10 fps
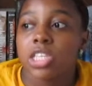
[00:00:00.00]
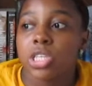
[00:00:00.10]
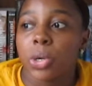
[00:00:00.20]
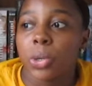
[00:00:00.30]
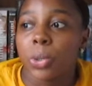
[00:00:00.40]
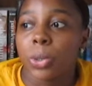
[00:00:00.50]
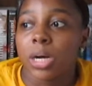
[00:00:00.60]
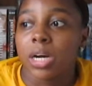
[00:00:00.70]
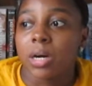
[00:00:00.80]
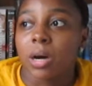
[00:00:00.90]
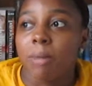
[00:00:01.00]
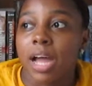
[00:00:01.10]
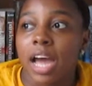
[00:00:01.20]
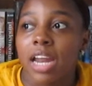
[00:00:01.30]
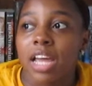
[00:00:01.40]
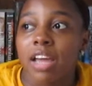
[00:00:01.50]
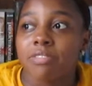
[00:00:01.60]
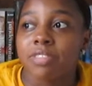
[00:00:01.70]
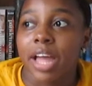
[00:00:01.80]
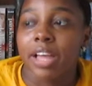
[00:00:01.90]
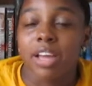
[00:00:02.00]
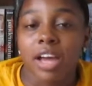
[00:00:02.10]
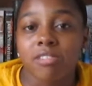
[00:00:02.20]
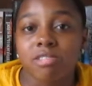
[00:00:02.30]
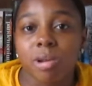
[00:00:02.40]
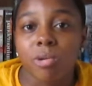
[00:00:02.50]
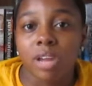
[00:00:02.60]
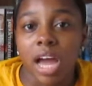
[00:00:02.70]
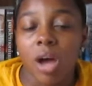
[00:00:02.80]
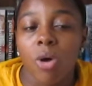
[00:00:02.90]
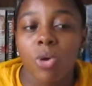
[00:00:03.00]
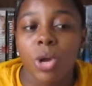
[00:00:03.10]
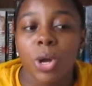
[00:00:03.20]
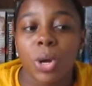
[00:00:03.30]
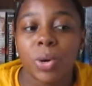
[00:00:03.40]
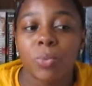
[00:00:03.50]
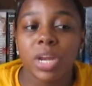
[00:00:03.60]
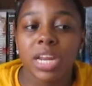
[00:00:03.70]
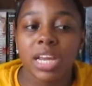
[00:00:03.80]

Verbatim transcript: so um, I kind of have like kind of slowed down with